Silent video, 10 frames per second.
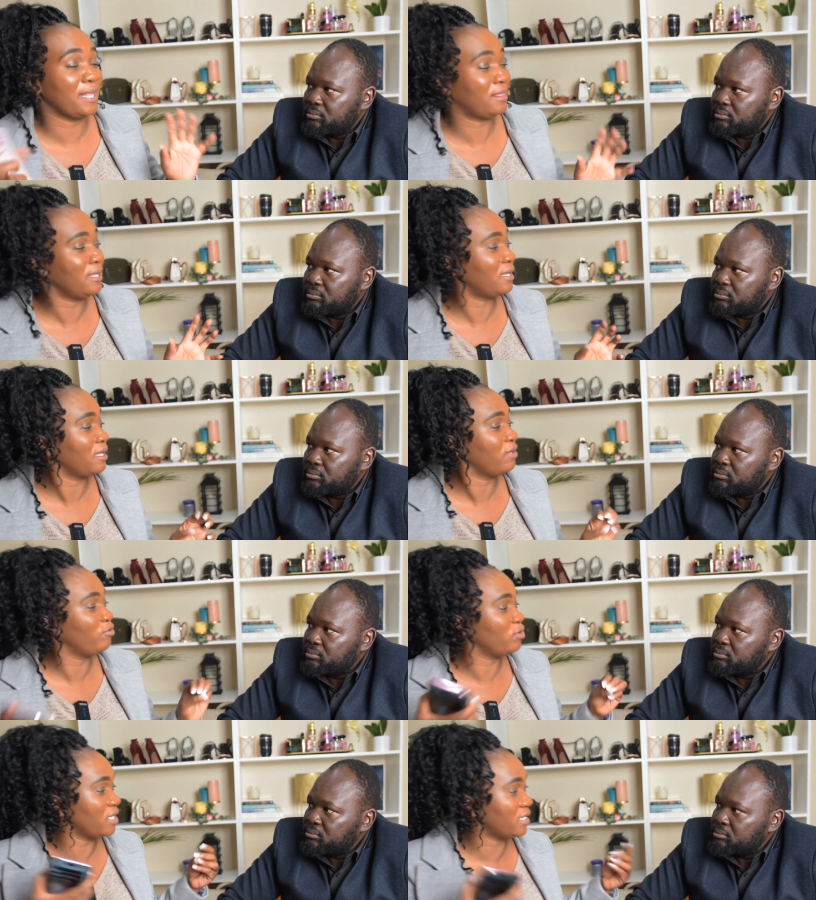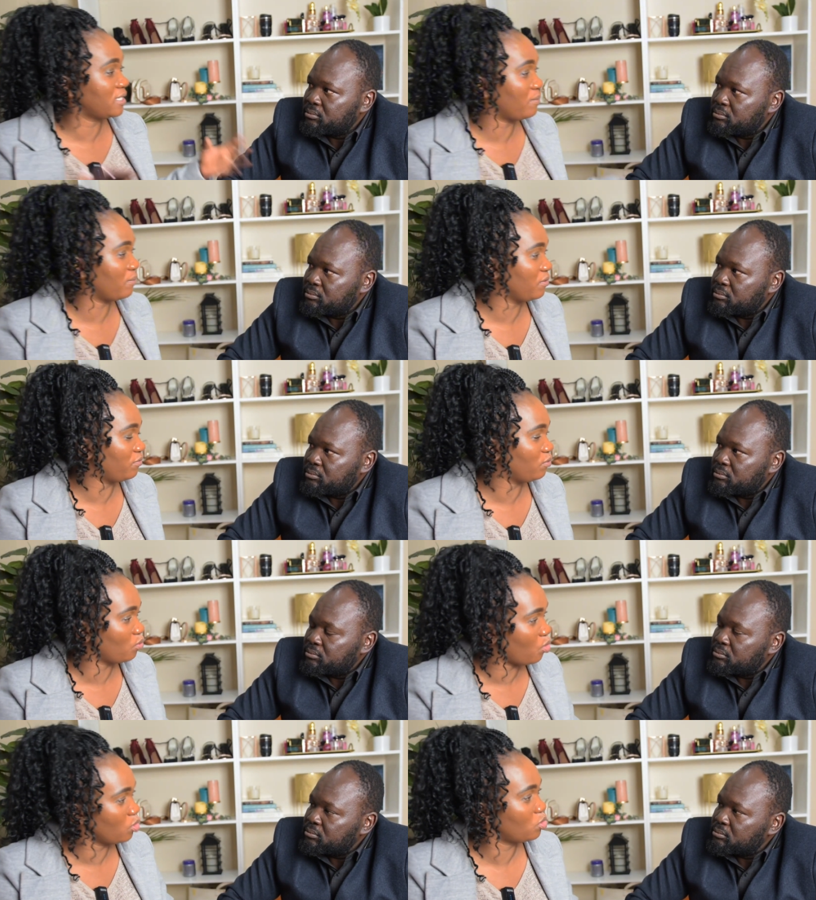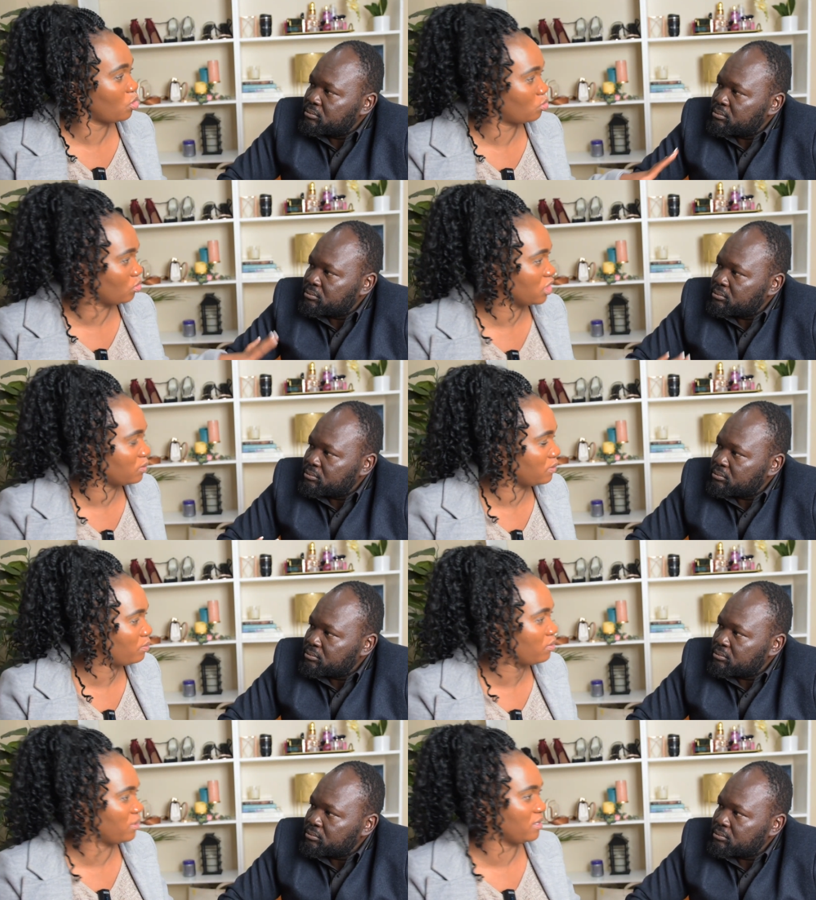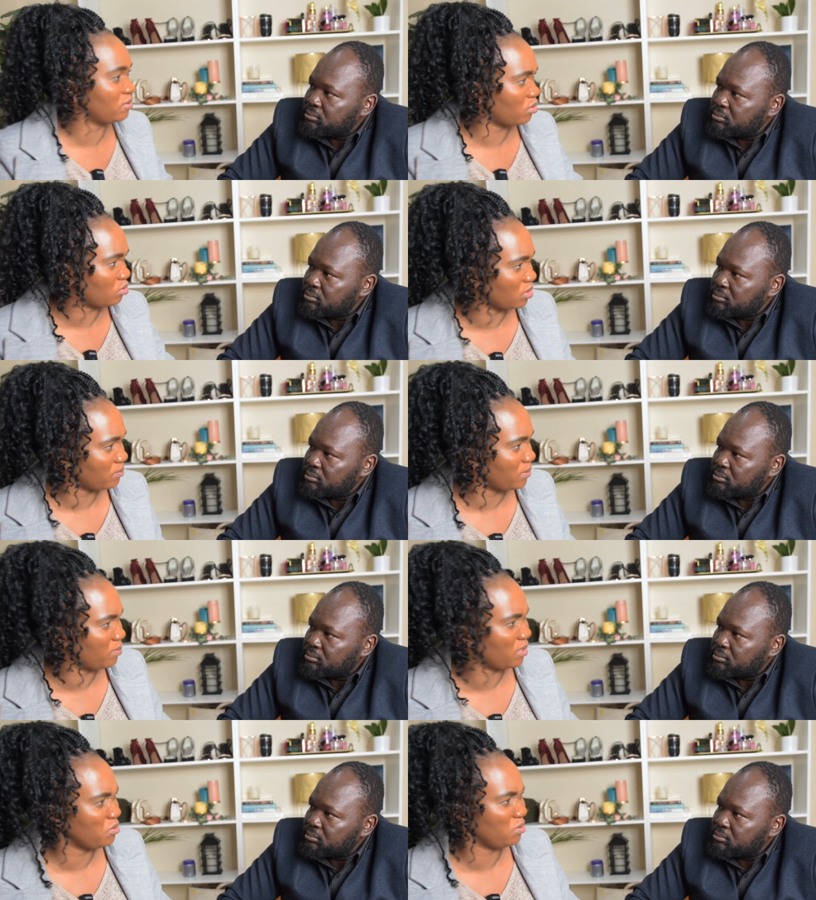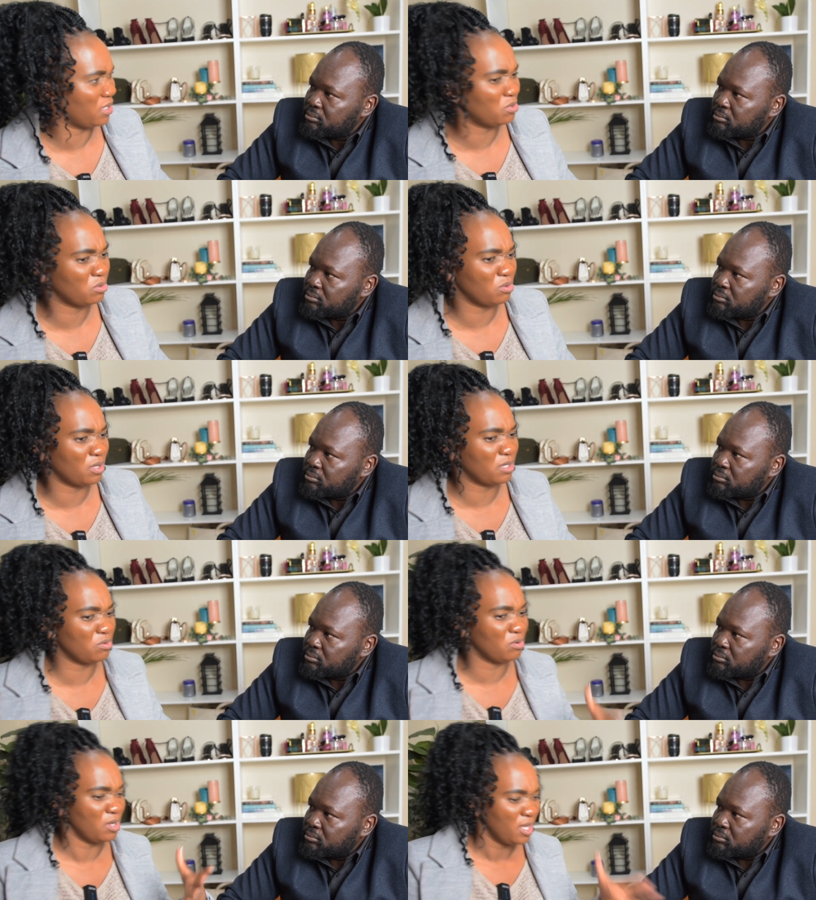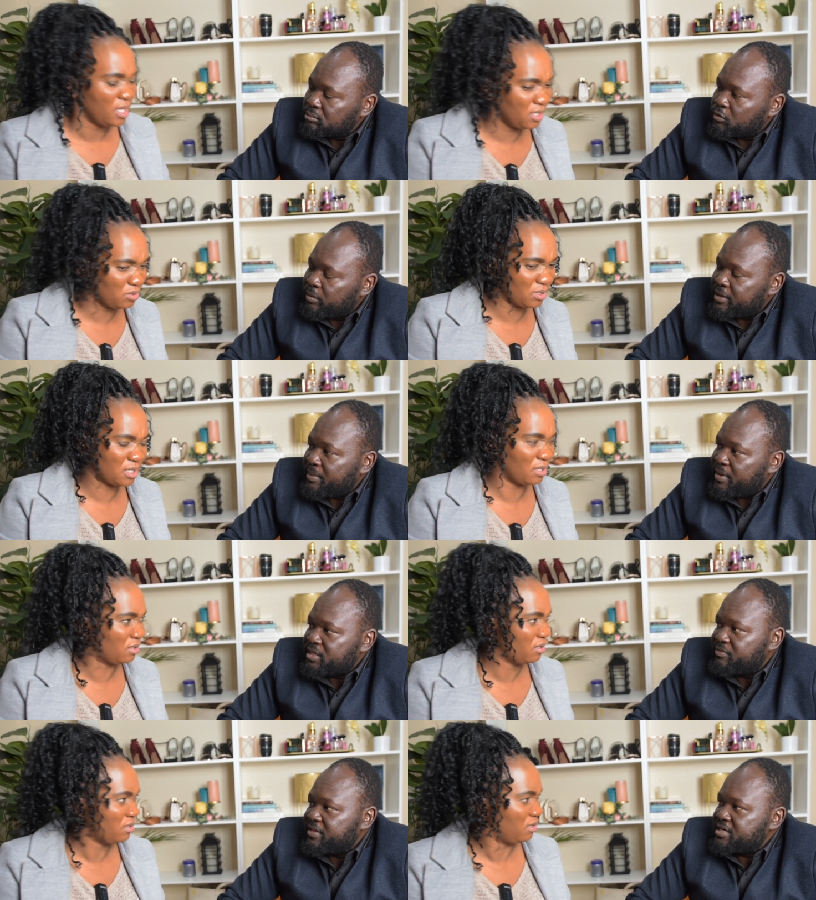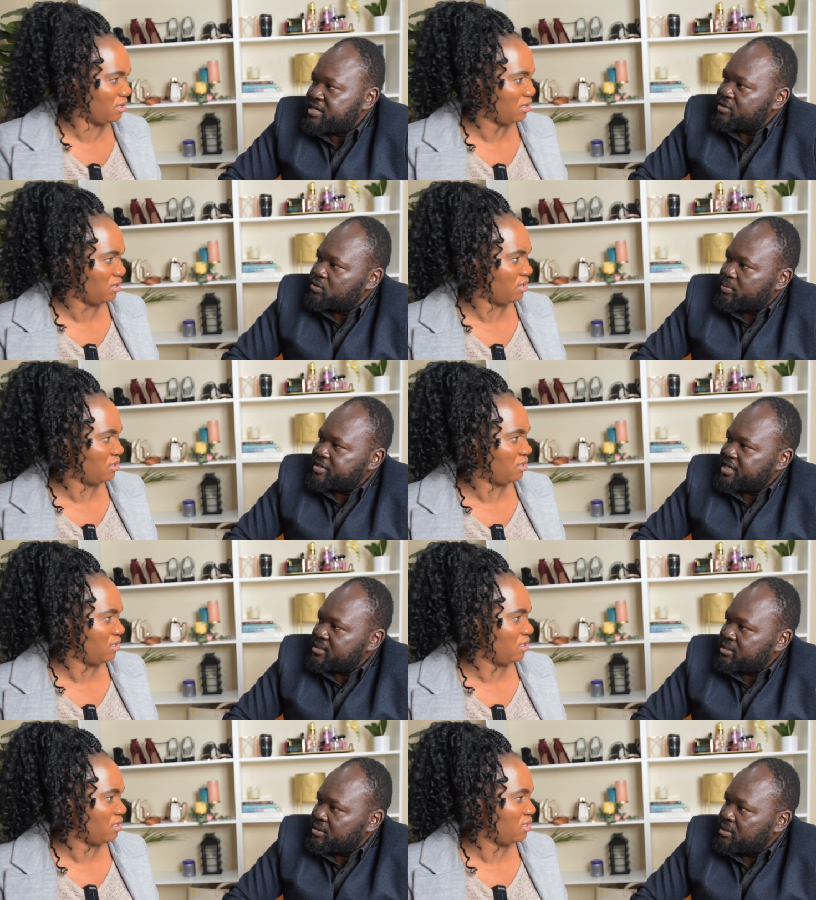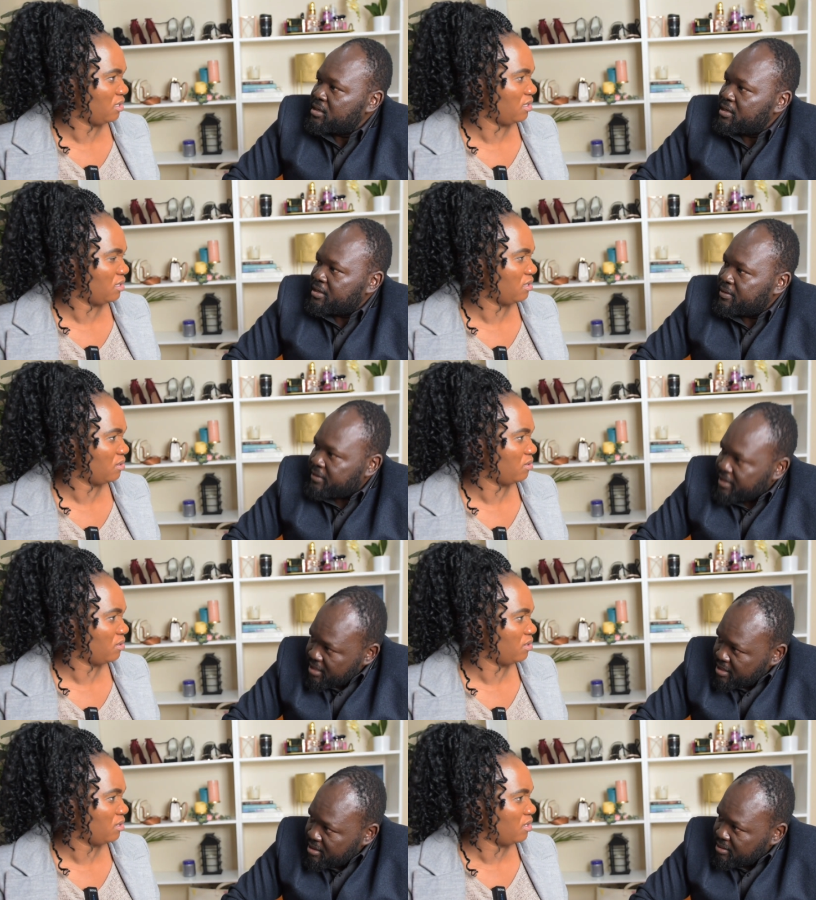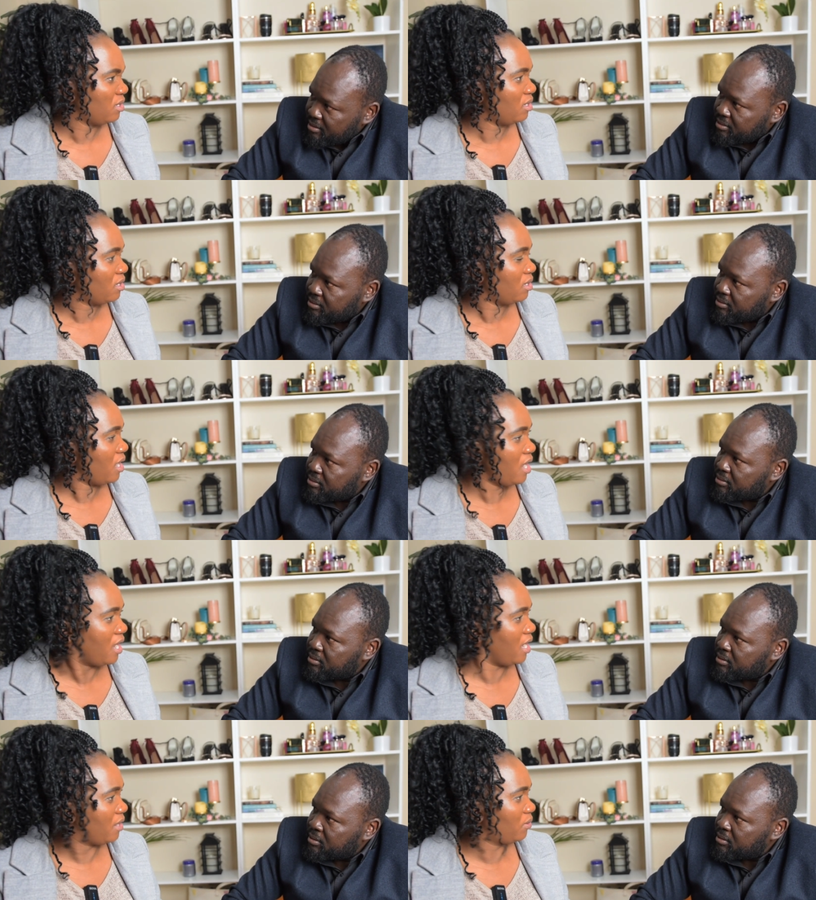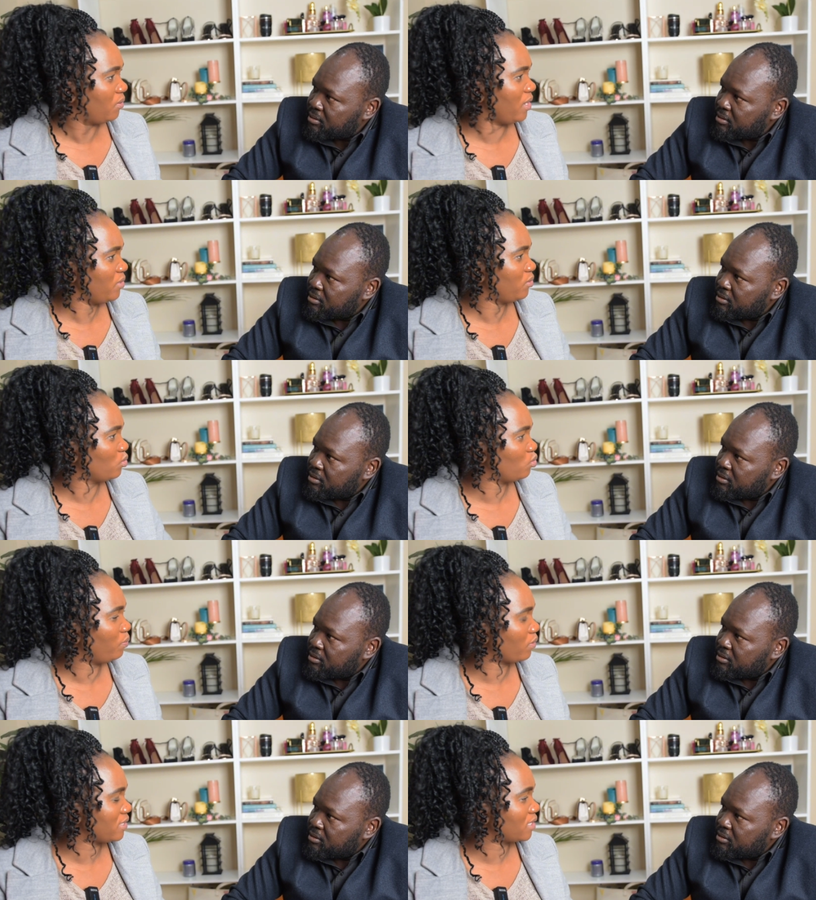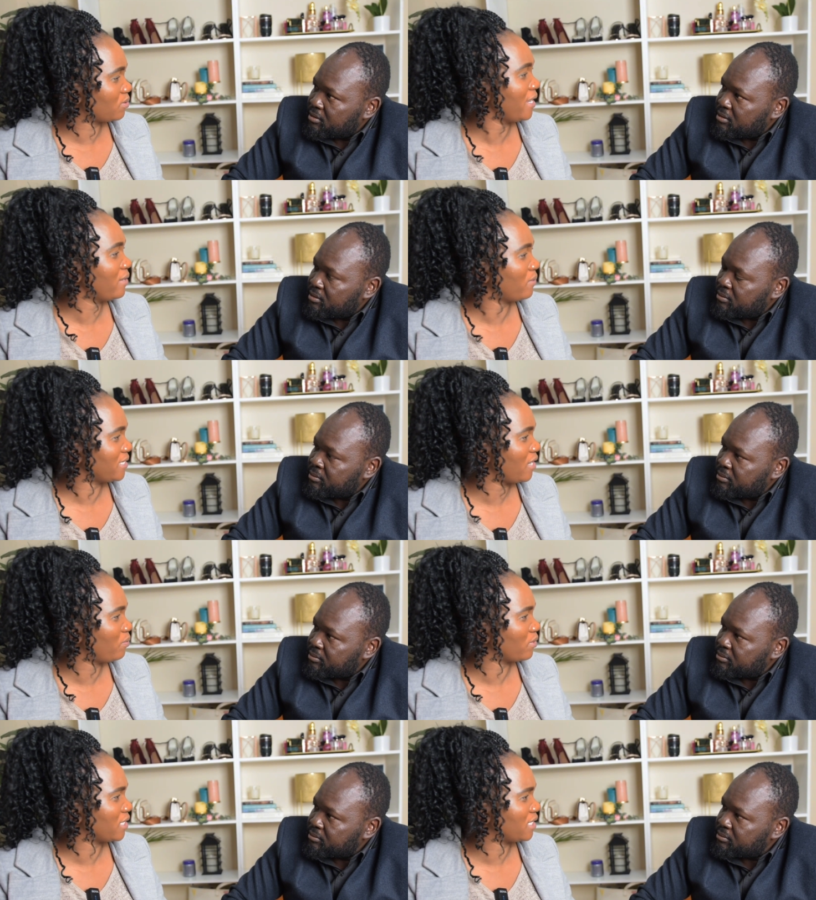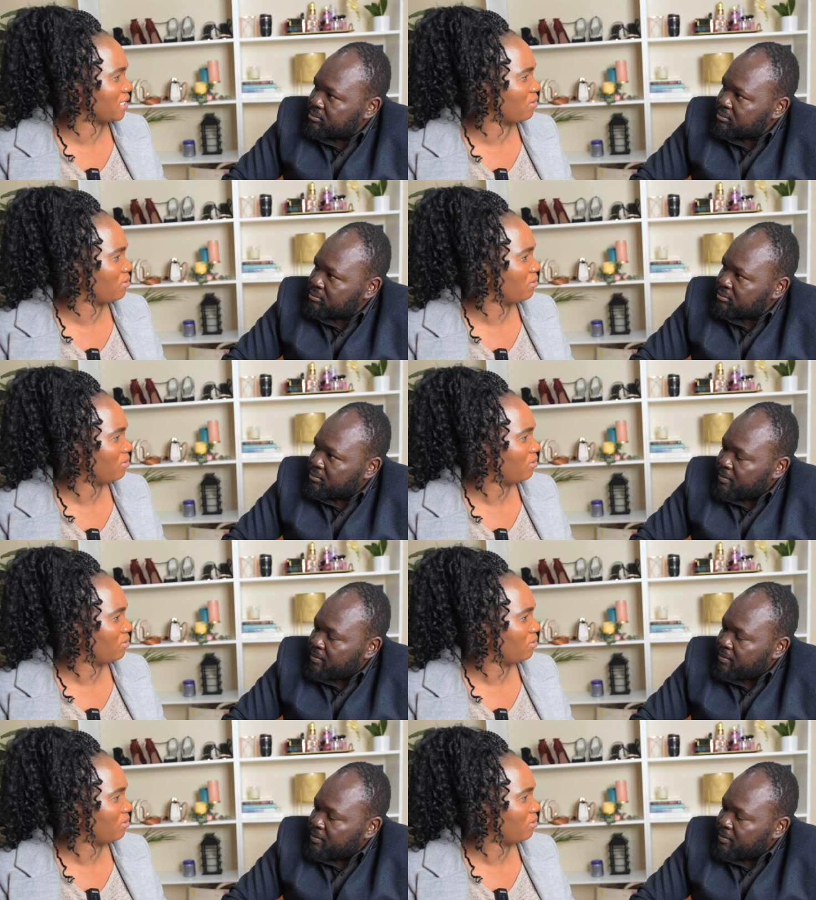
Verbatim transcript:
Speaker 1: I think if you date some, if you go talk to these people, they talk to the people, then you get to know that no. These what about
Speaker 2: if they're trying to protect their?
Speaker 1: Ah, ah, ah why should you protect? Why? What are you protecting now?